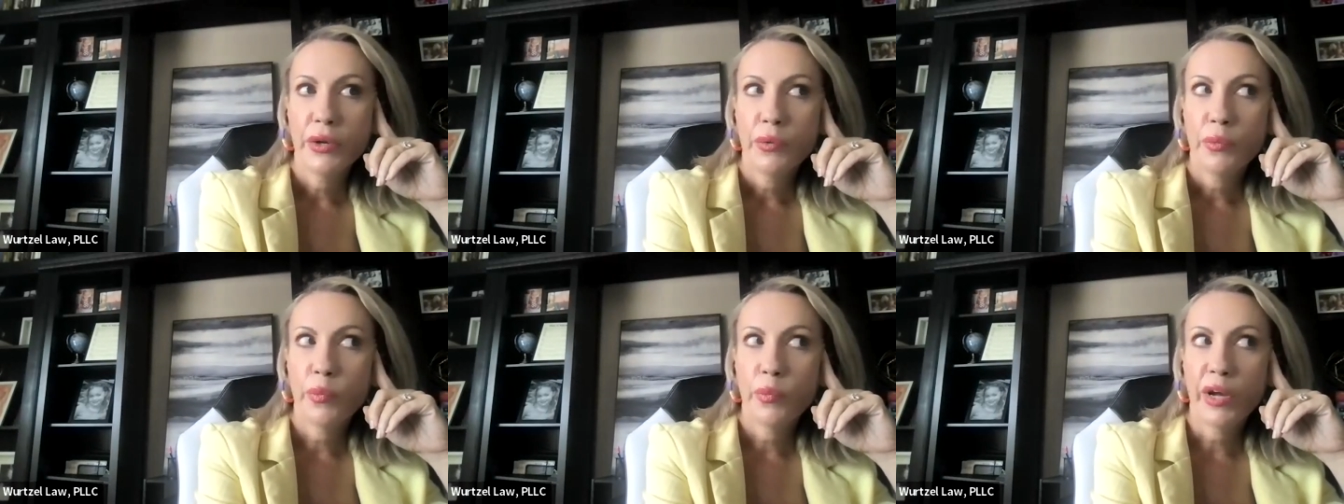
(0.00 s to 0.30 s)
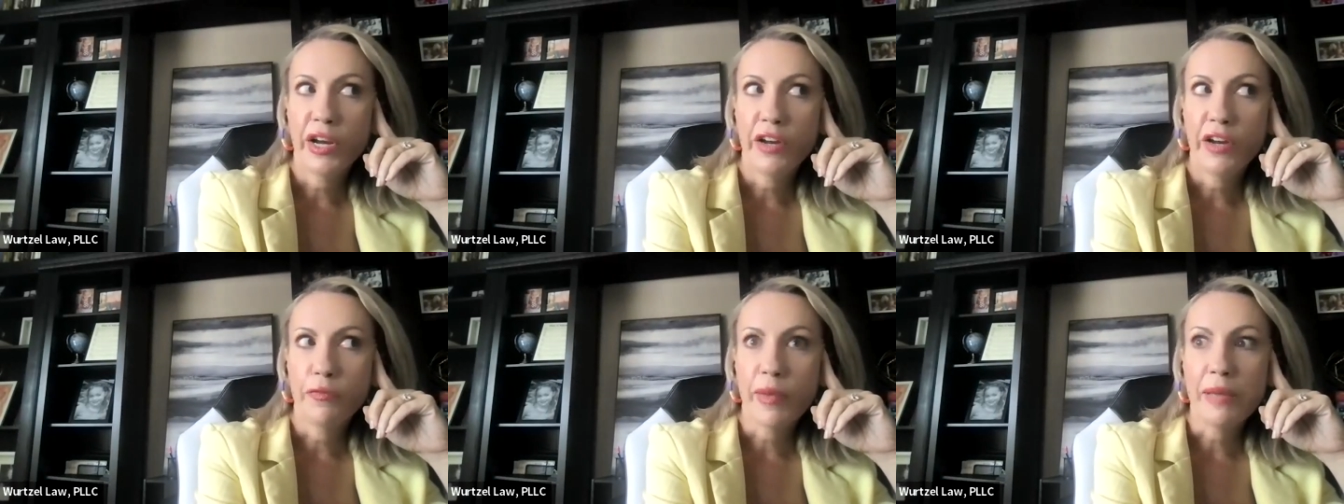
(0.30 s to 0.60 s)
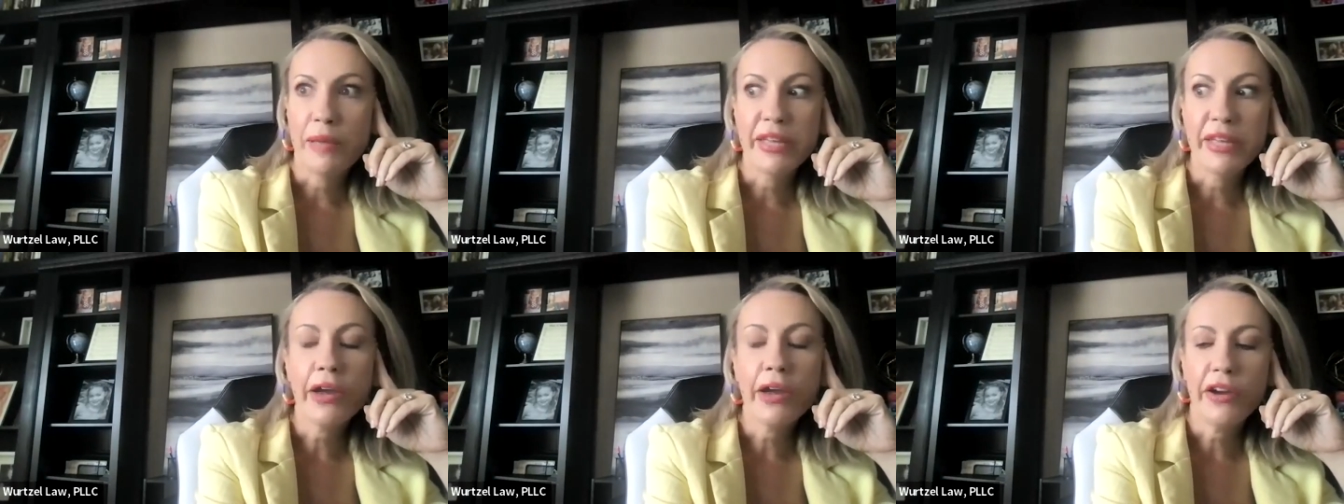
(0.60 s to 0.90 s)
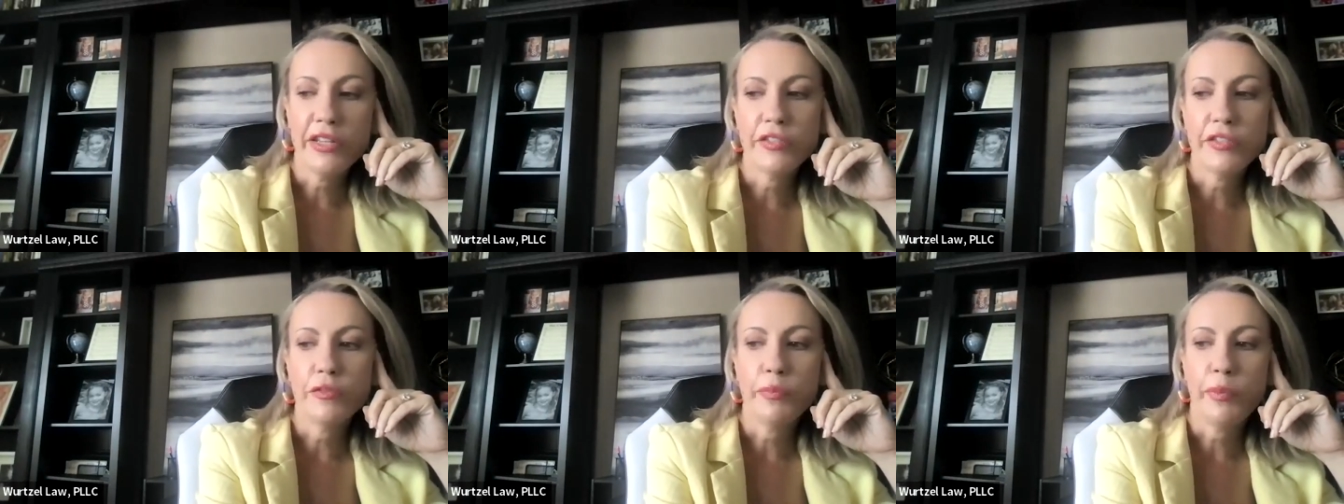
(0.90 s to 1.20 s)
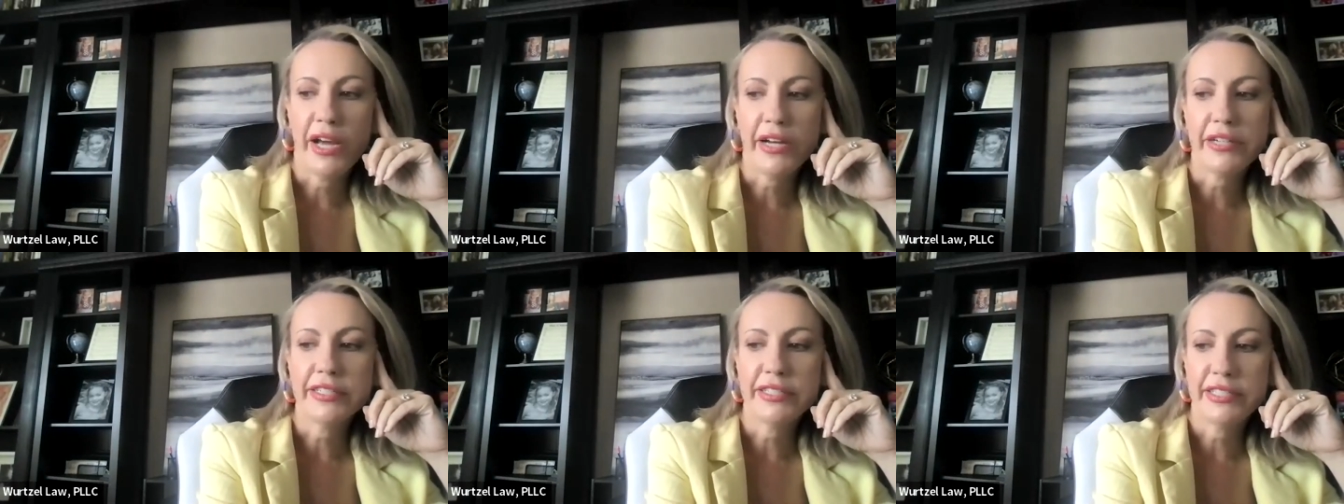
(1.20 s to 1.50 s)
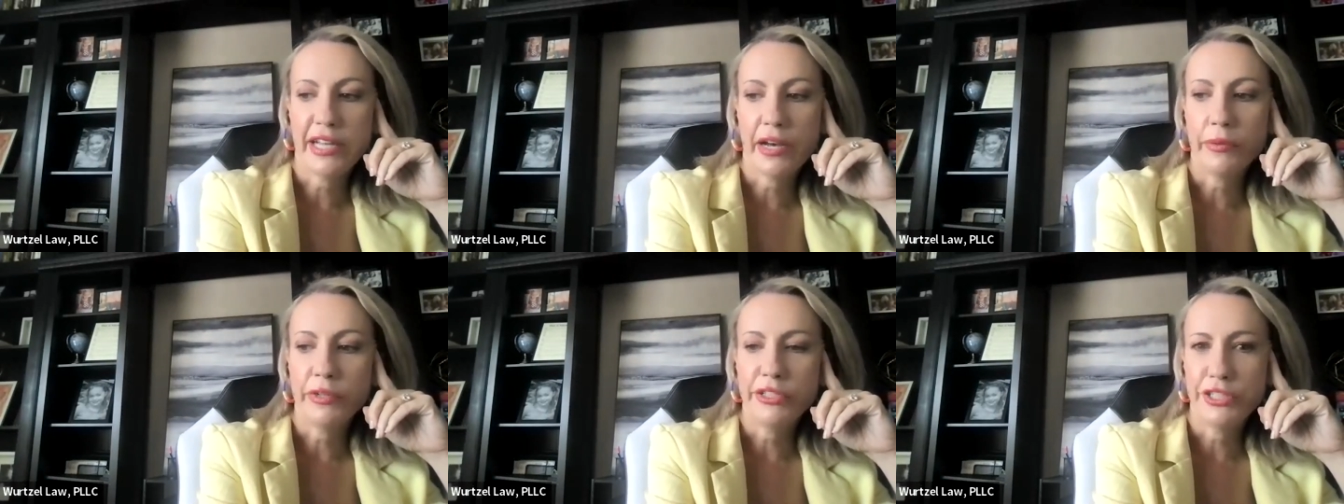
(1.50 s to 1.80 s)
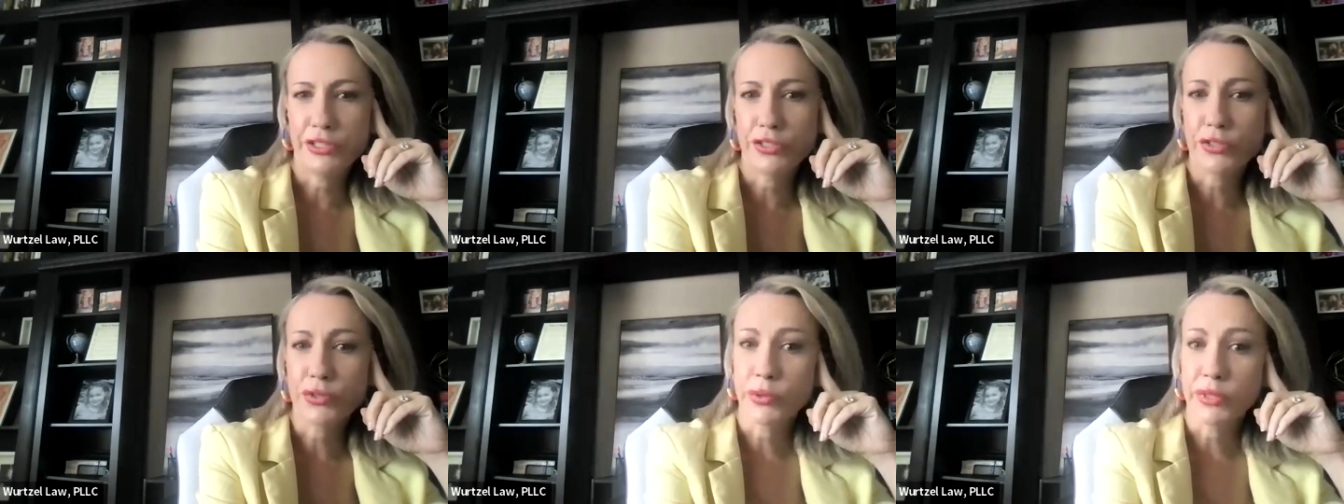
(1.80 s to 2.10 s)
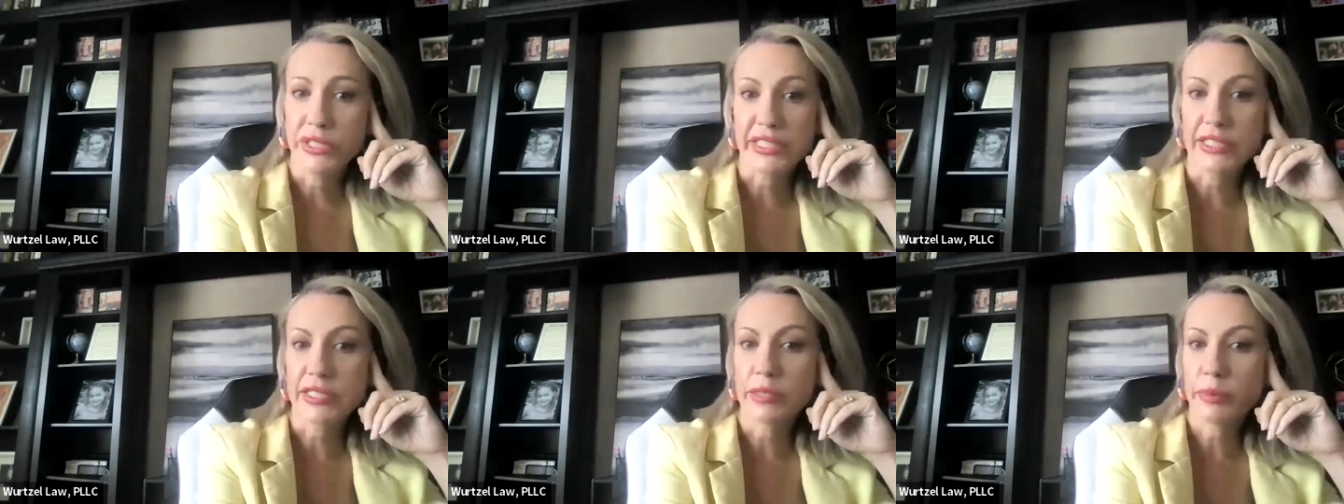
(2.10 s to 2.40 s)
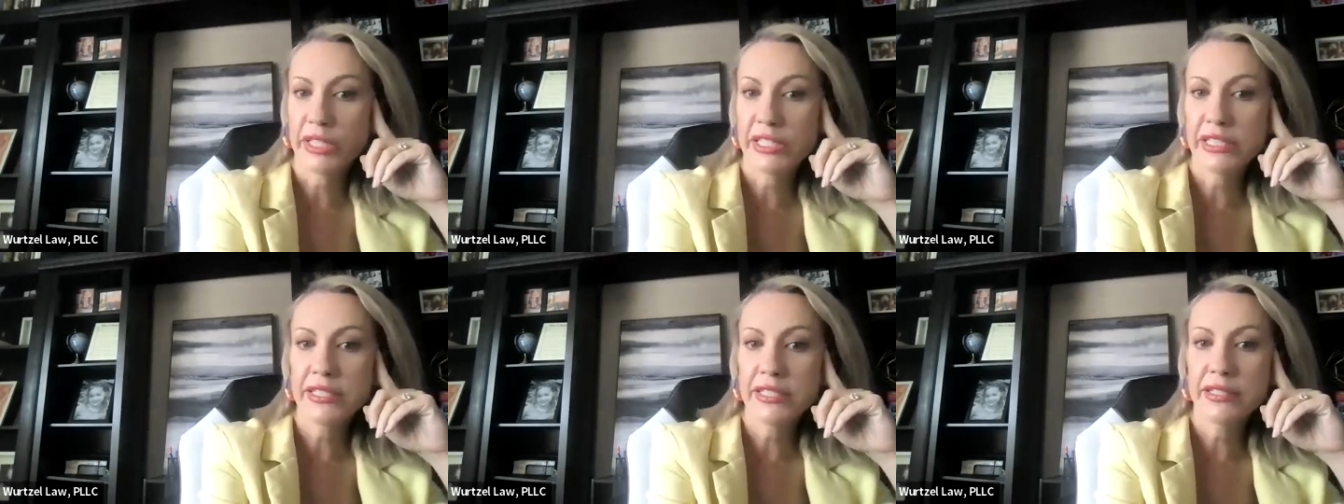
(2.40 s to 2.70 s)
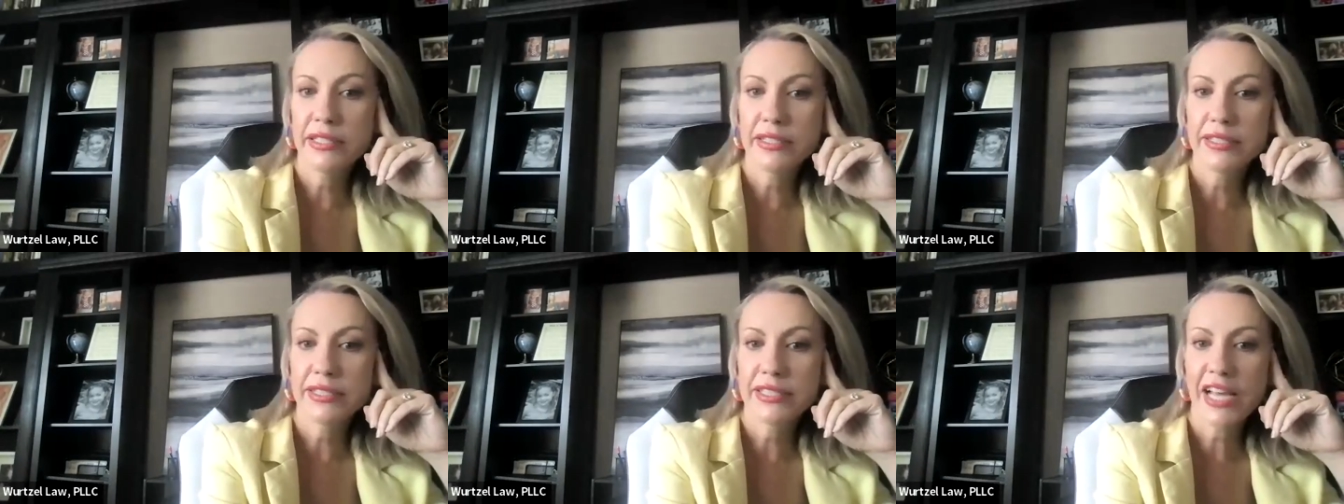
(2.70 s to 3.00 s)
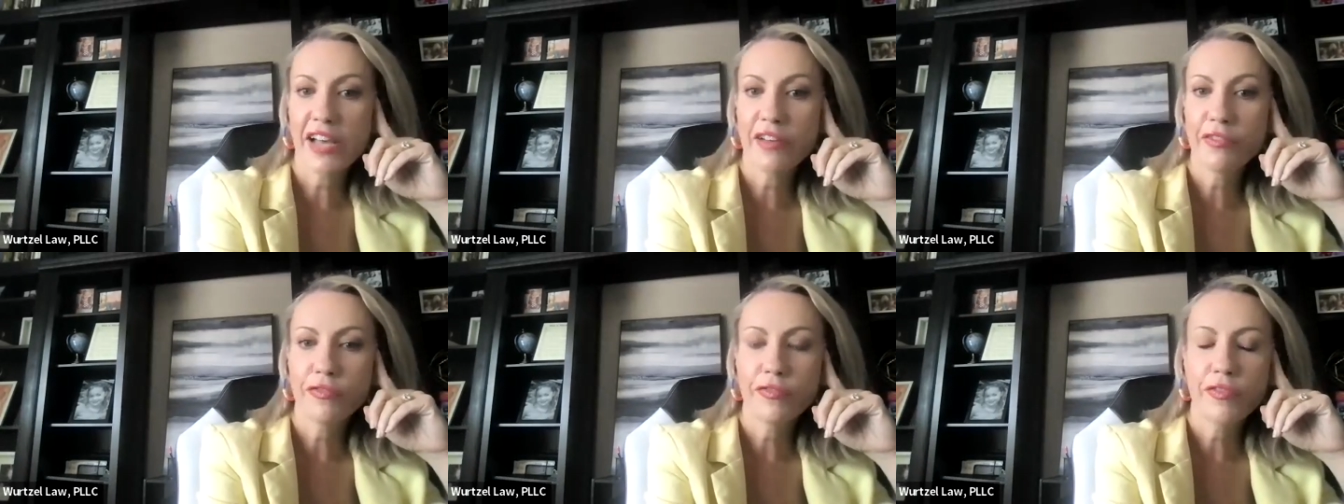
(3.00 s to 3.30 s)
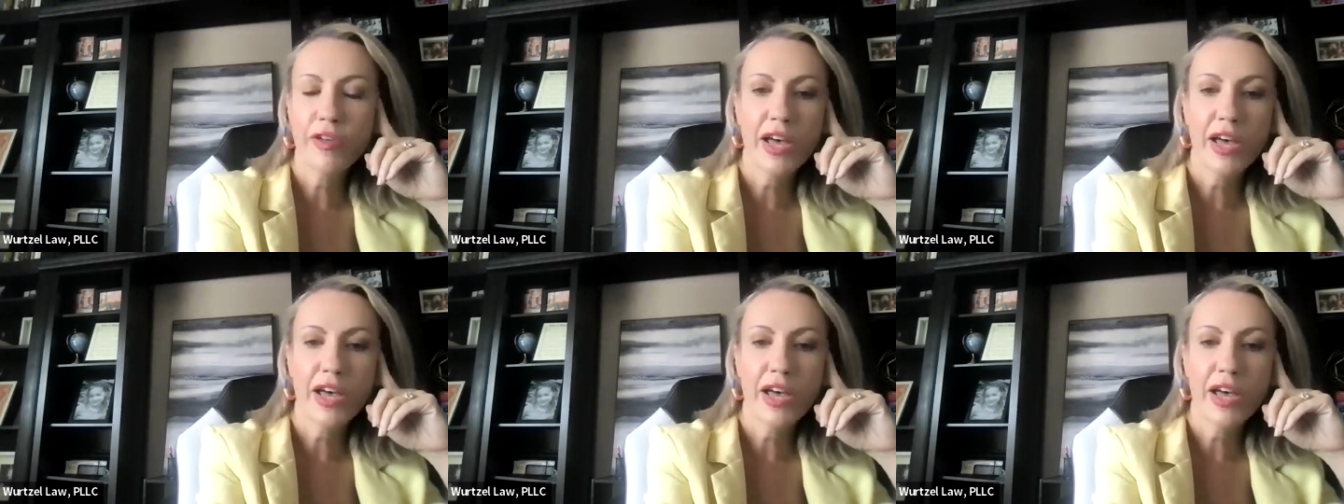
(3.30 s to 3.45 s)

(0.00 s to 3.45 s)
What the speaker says: one of my big areas of practice now, which is school discipline stuff.